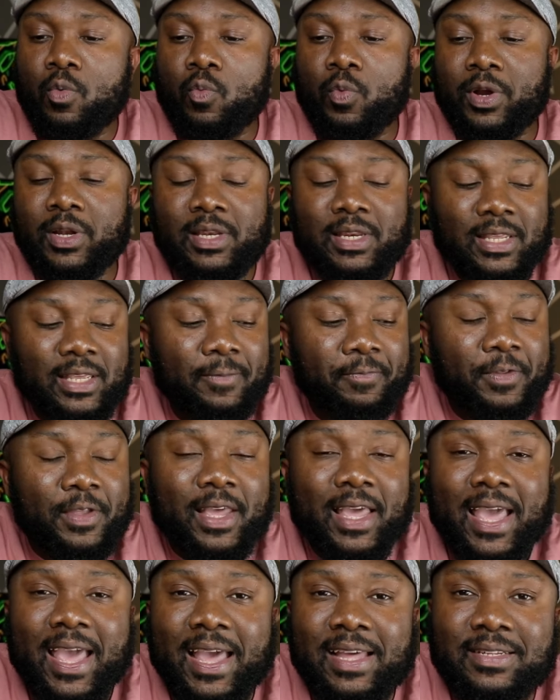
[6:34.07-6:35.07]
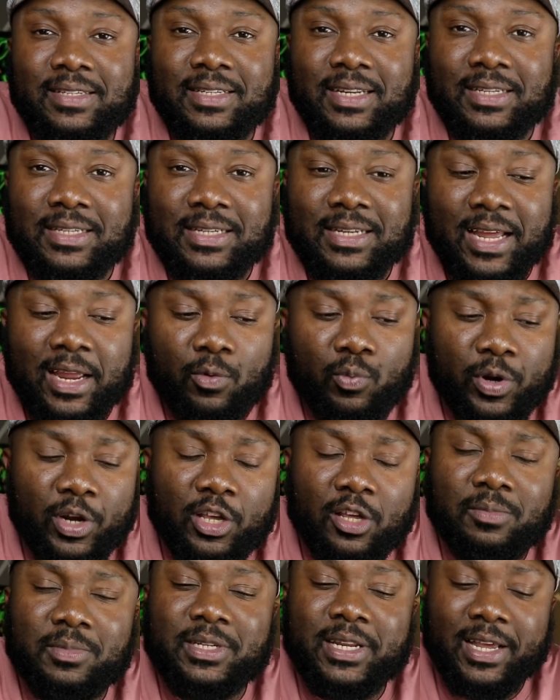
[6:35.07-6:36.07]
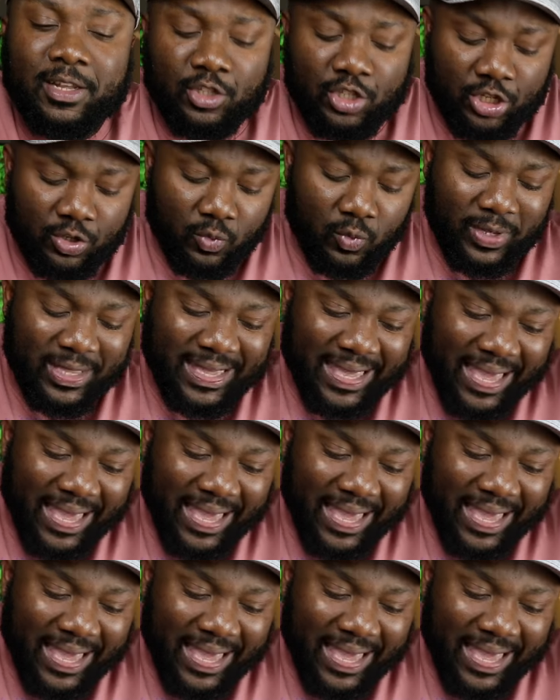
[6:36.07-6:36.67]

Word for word: with the S6 Lite. When it comes down to